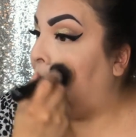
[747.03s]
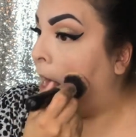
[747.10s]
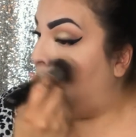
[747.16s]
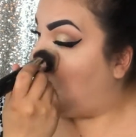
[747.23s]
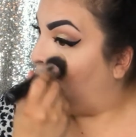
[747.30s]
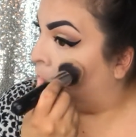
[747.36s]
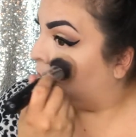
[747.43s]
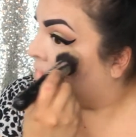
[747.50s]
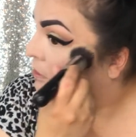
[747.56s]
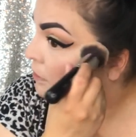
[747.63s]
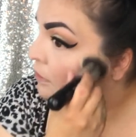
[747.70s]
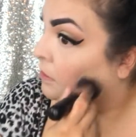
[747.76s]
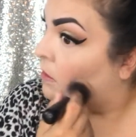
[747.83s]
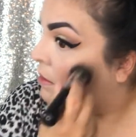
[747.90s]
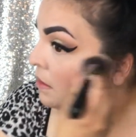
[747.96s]
out
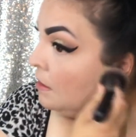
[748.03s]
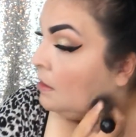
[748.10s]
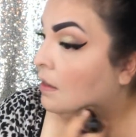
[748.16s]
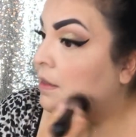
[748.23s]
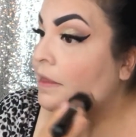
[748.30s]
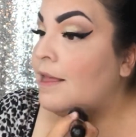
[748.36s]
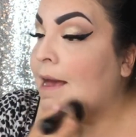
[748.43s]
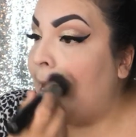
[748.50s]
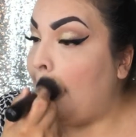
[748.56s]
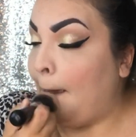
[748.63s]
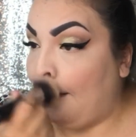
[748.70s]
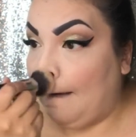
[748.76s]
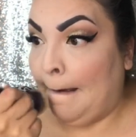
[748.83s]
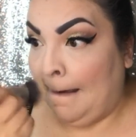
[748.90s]
that